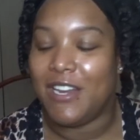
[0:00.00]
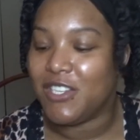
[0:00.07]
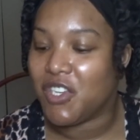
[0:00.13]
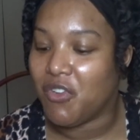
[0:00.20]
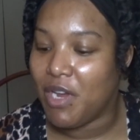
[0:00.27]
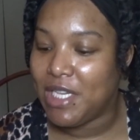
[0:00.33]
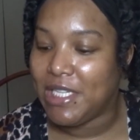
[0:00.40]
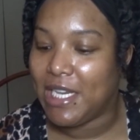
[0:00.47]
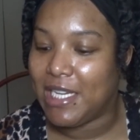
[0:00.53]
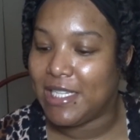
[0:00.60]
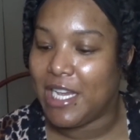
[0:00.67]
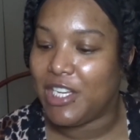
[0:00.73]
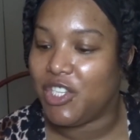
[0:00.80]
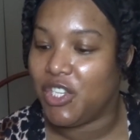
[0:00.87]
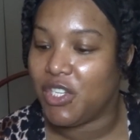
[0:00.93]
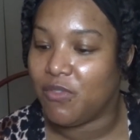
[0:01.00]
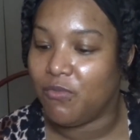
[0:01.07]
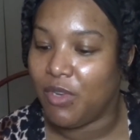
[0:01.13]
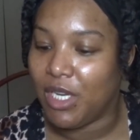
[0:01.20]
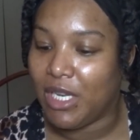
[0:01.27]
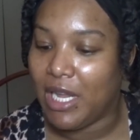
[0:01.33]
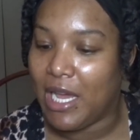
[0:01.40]
it's crazy because I just
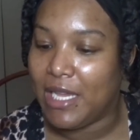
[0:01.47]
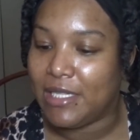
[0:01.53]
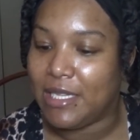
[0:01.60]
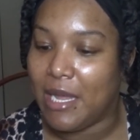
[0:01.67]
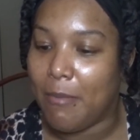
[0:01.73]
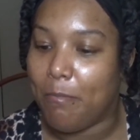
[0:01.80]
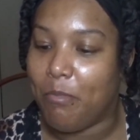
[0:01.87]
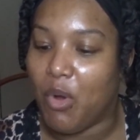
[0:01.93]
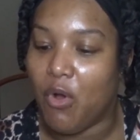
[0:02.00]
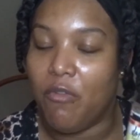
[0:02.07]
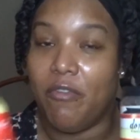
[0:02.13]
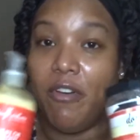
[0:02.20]
realized that both